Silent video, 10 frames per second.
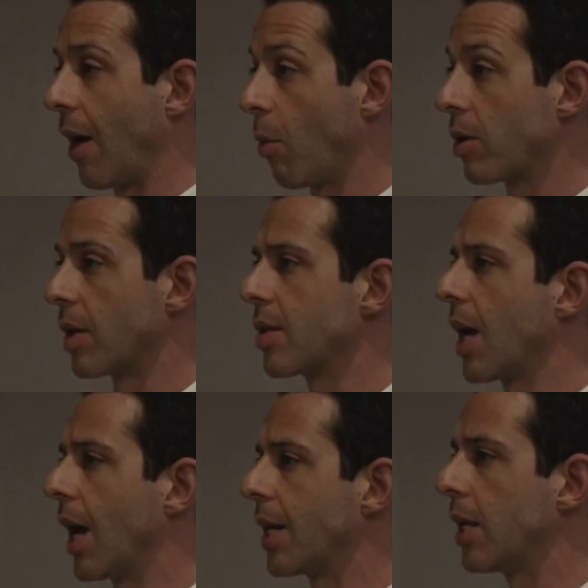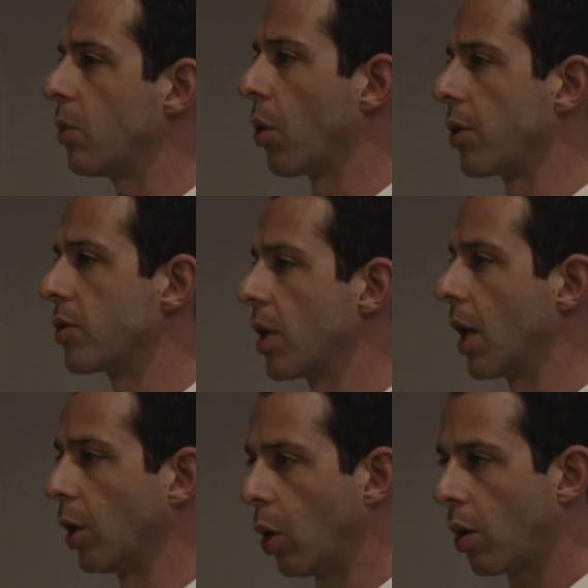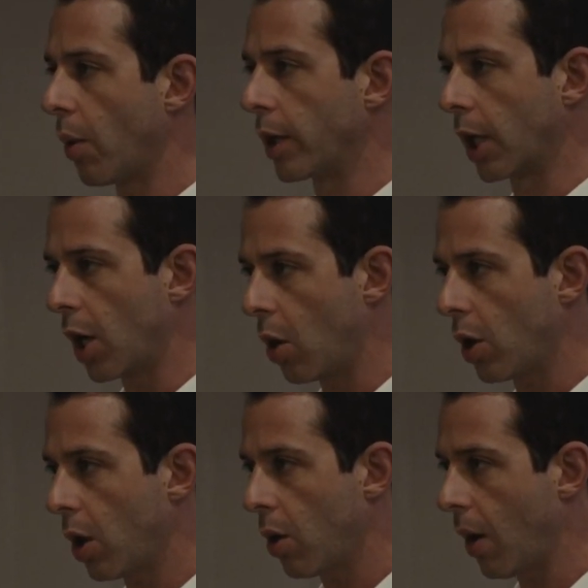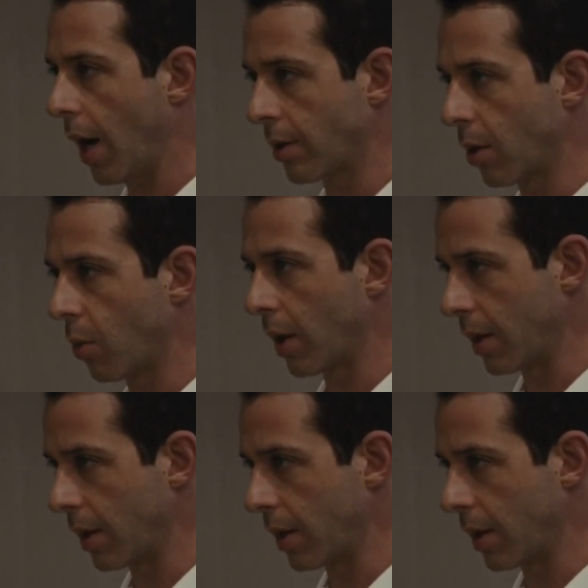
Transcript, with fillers: that wasn't a sign, he was uh, loco in the coco. I don't know what